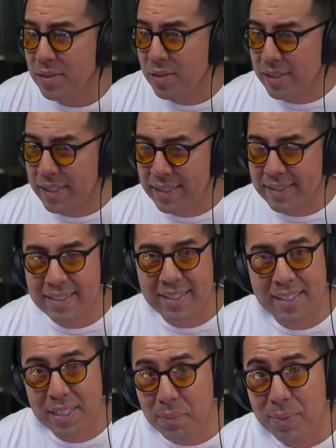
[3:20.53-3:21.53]
Just, it's
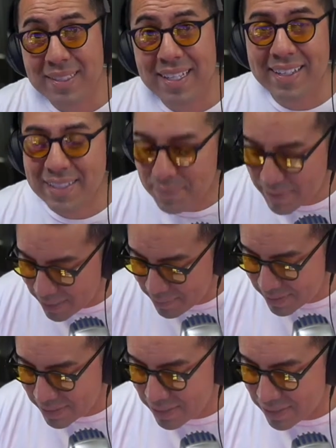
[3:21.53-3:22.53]
as simple as that.
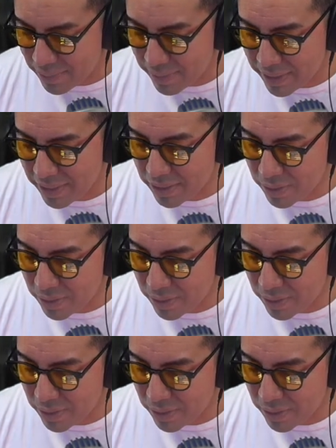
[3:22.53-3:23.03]
Sometimes it's just me like,